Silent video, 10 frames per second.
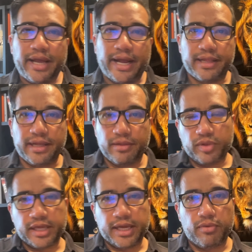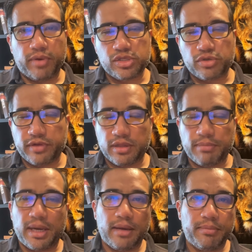And then when the kid runs over to the
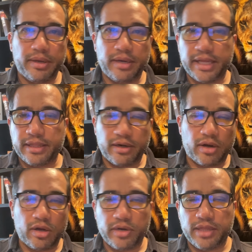mom and they're hungry,